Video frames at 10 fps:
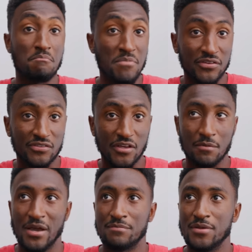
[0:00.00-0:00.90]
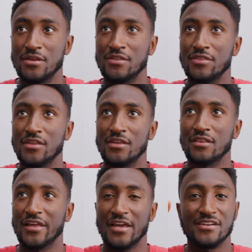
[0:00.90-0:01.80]
missing might be the
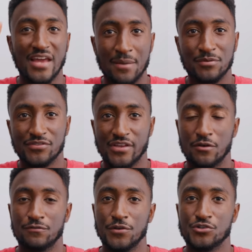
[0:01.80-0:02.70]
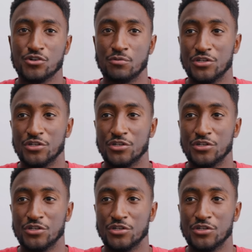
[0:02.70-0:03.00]
like adaptive sound feature,